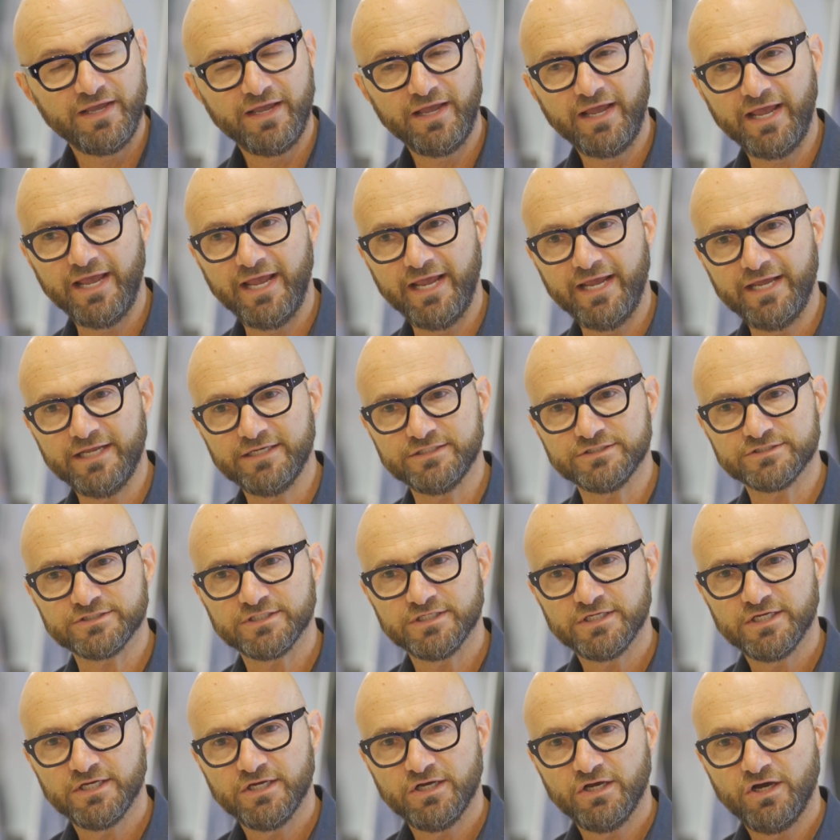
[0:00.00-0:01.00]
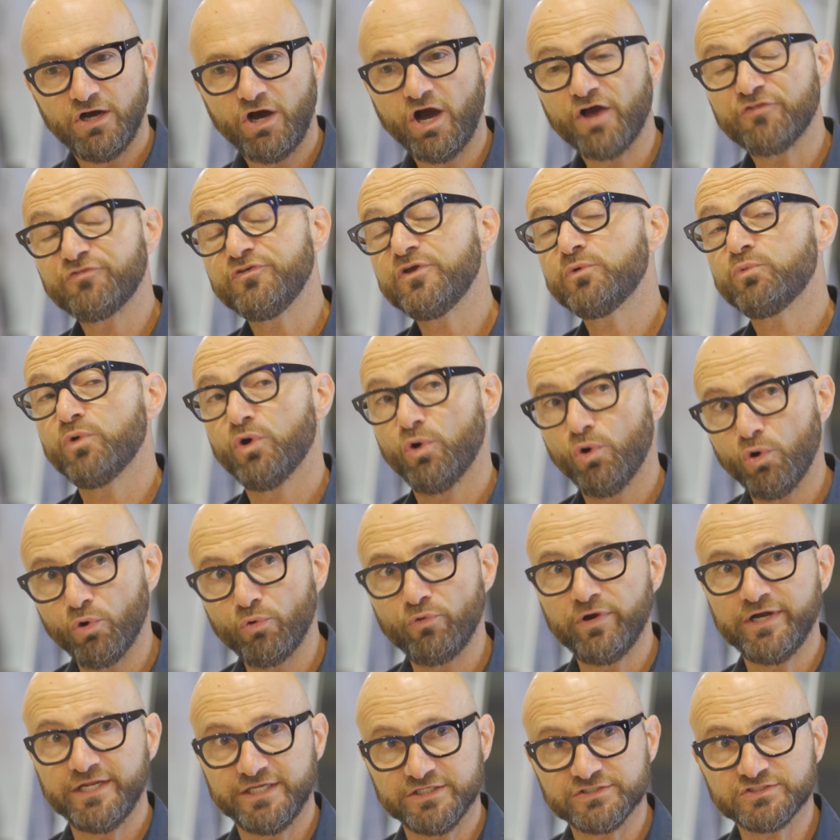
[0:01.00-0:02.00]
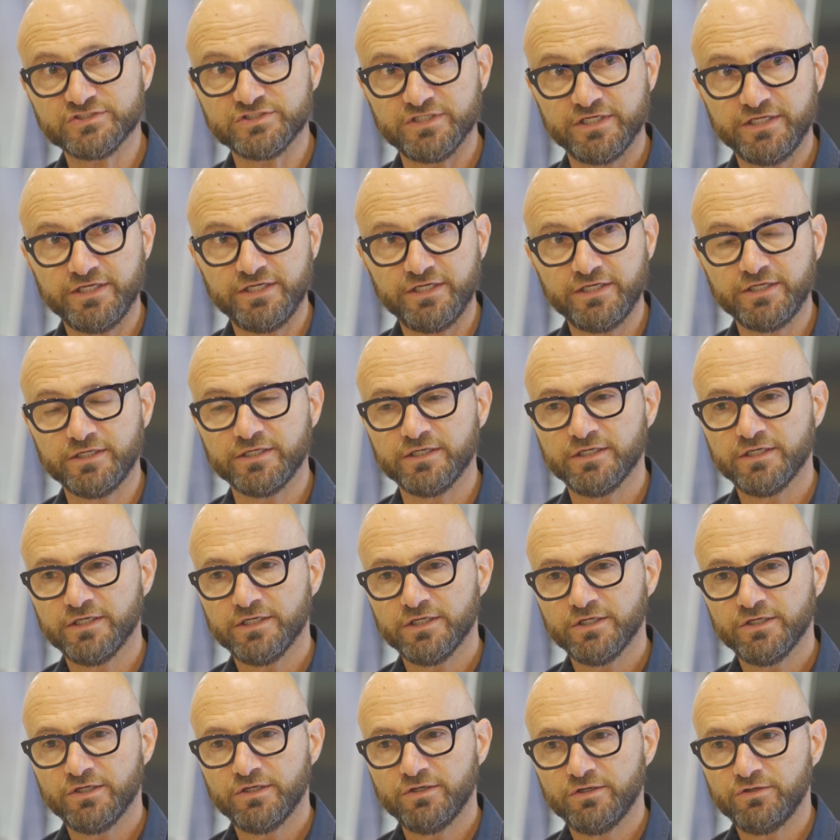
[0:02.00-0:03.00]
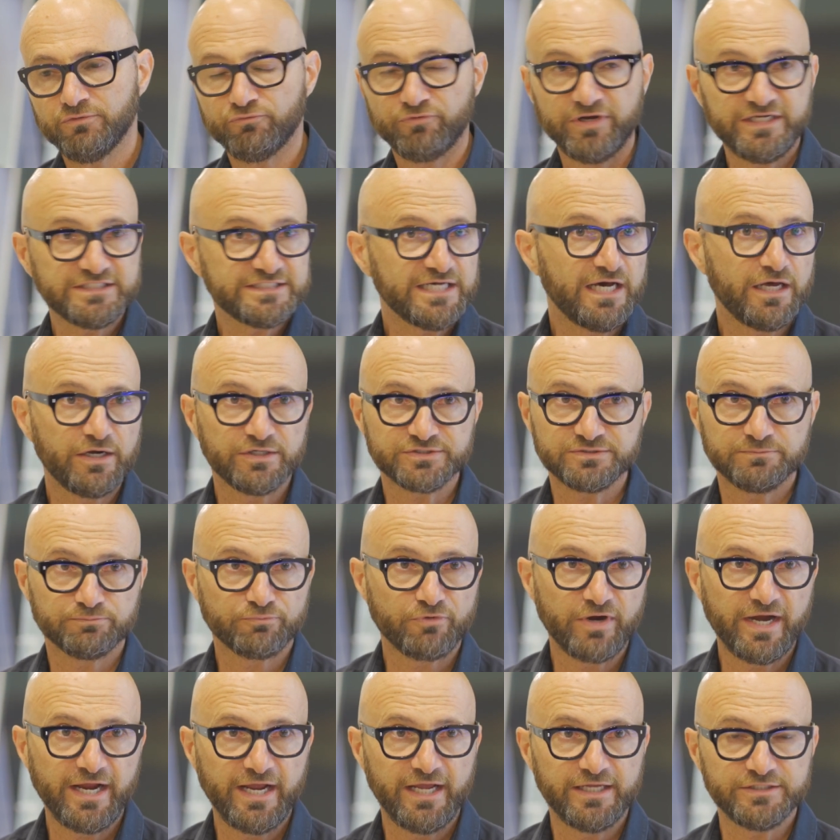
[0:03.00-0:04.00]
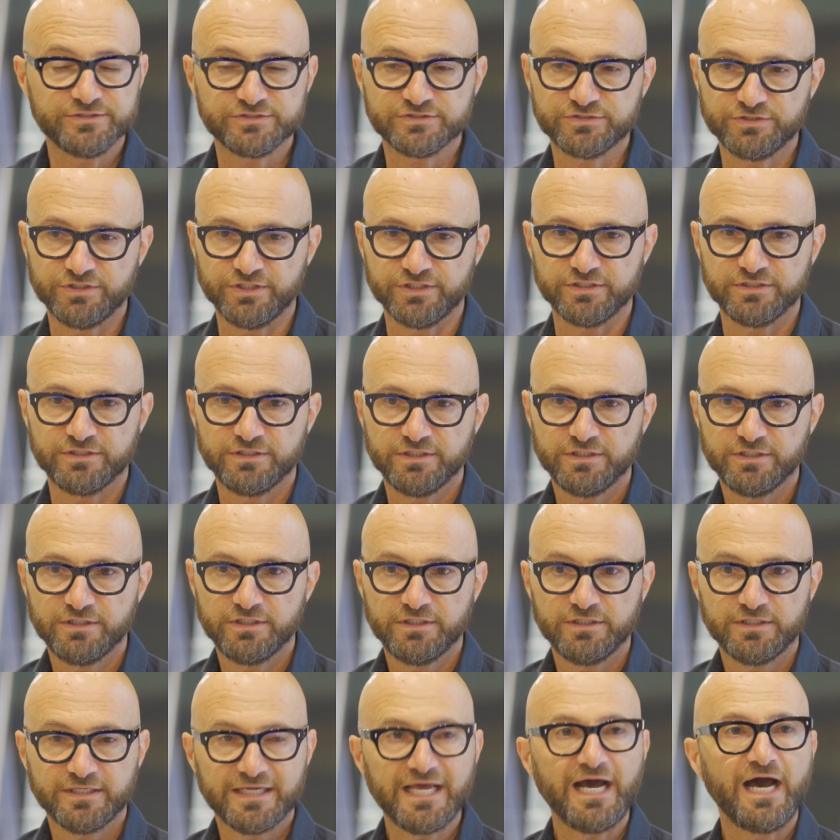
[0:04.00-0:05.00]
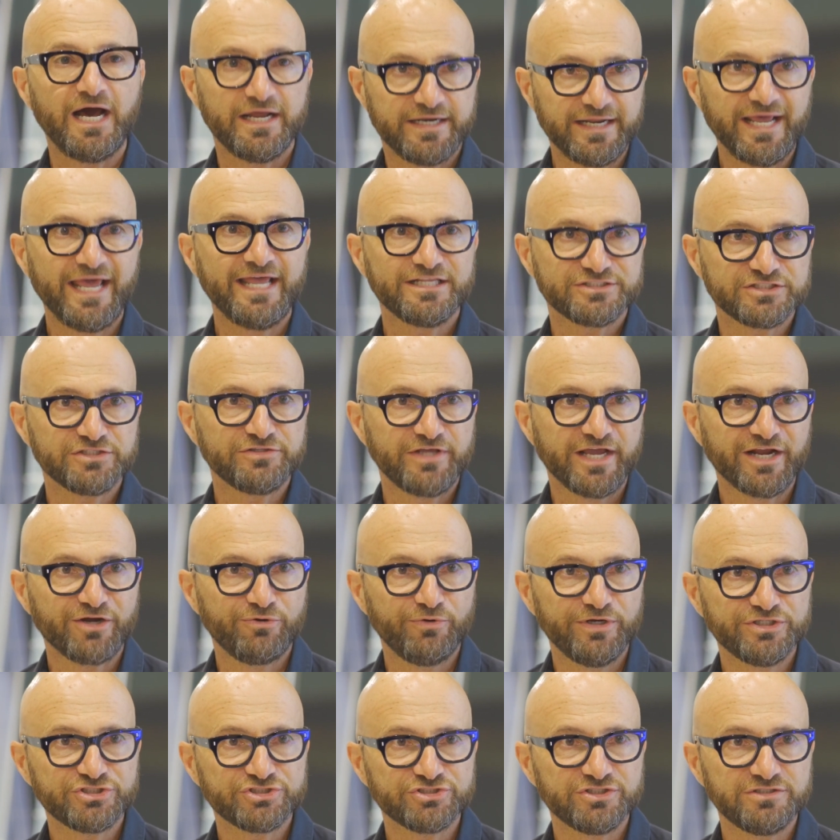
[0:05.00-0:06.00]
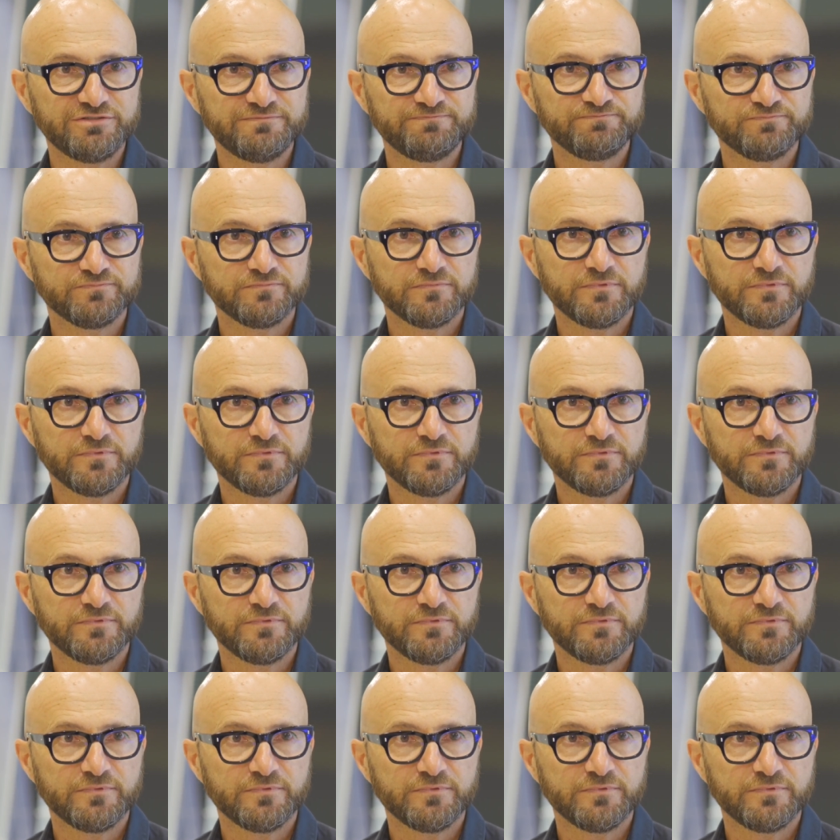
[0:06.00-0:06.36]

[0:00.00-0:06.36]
And I think we're already seeing retailers and brands that can't answer that question.